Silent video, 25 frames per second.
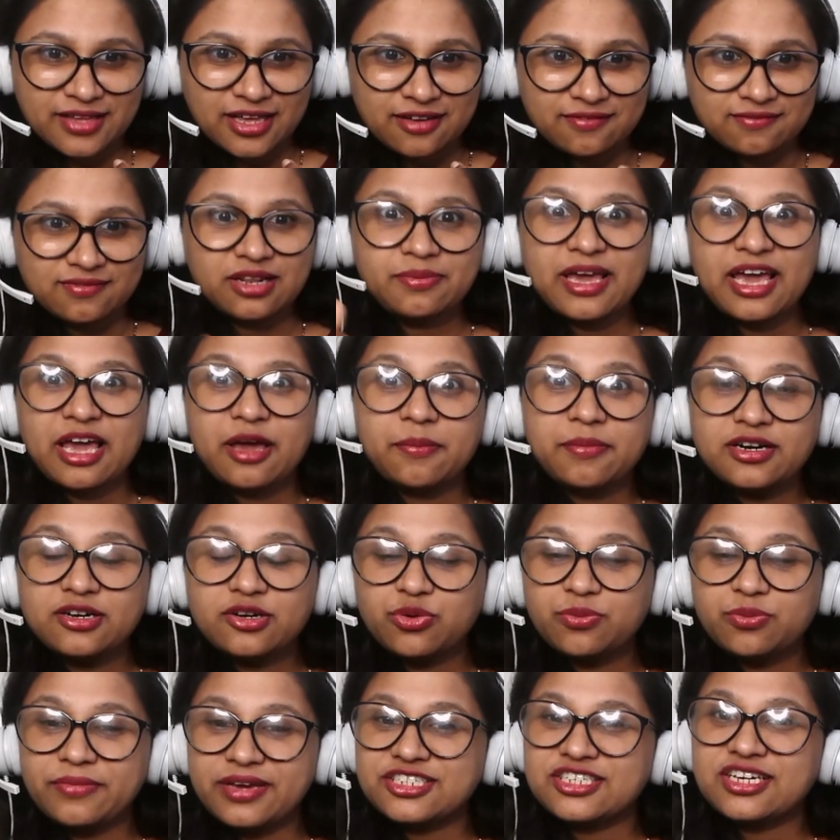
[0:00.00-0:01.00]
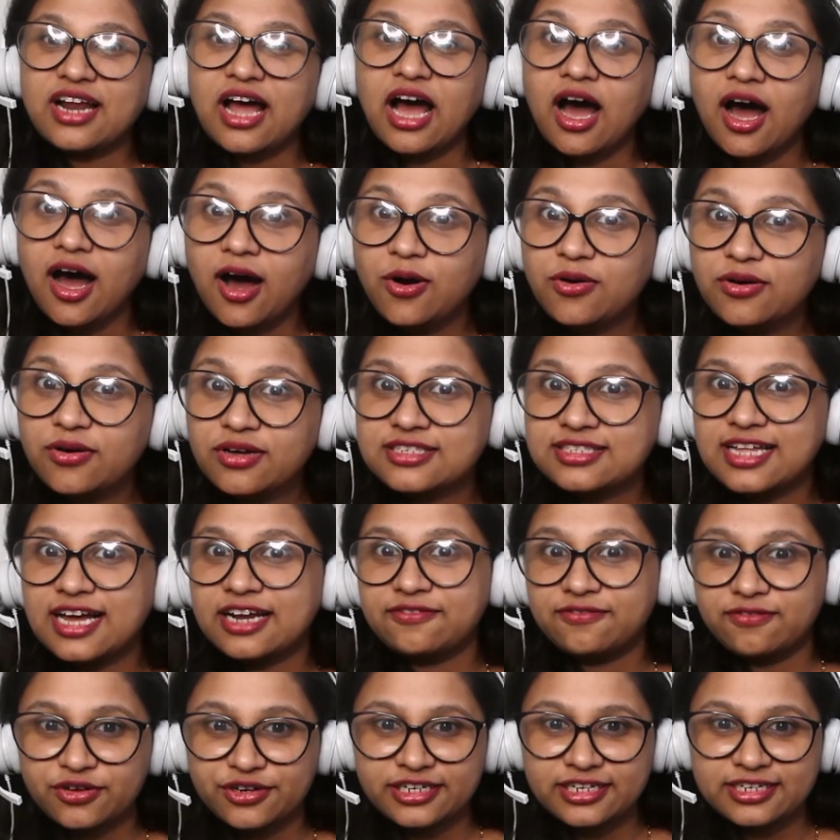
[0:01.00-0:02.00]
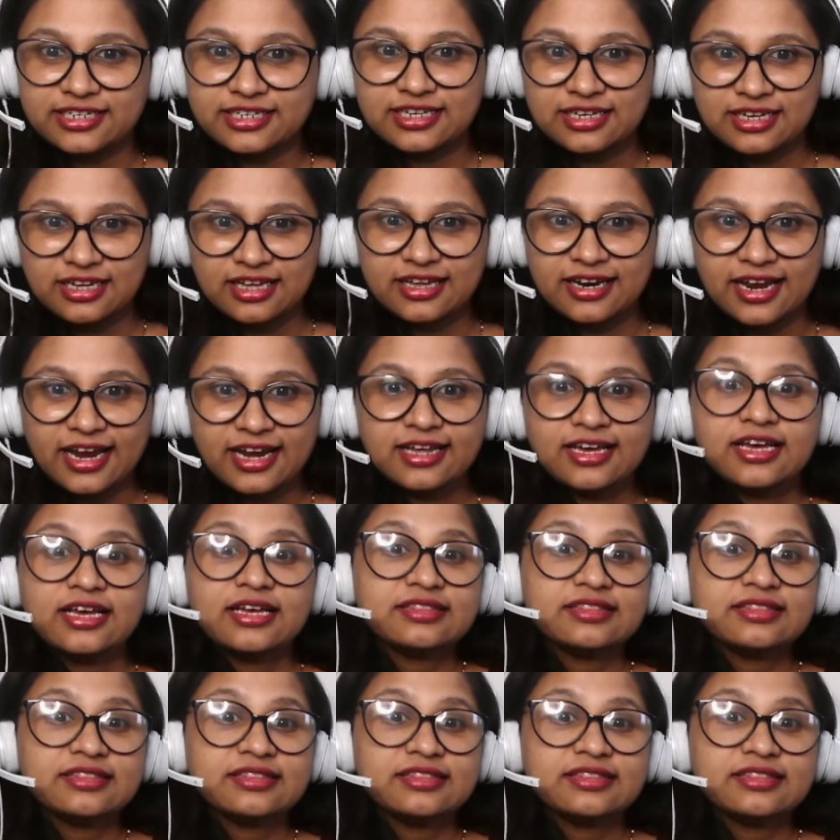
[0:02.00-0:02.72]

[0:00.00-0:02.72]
We'll be able to measure how is that fluidity, right?